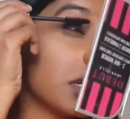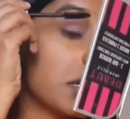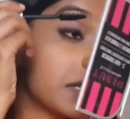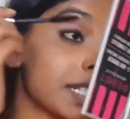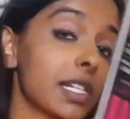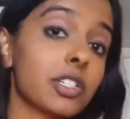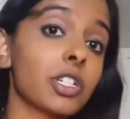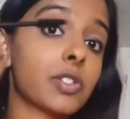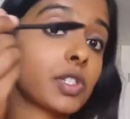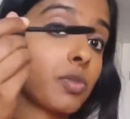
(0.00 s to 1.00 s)
And this is
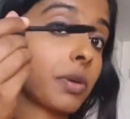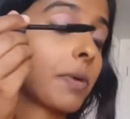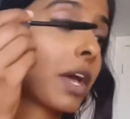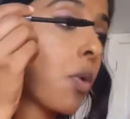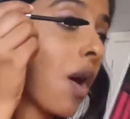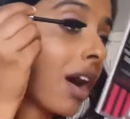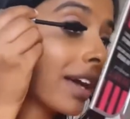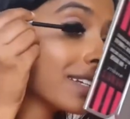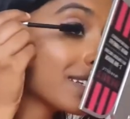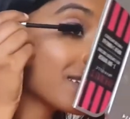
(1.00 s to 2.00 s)
actually a super big
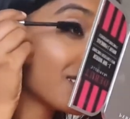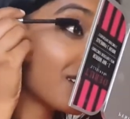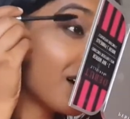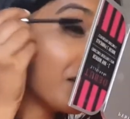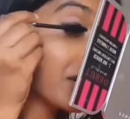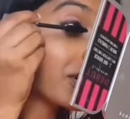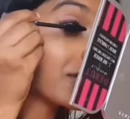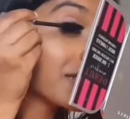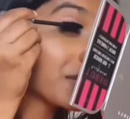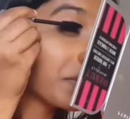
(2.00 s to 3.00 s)
wand, or
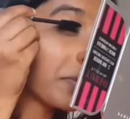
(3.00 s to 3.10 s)
super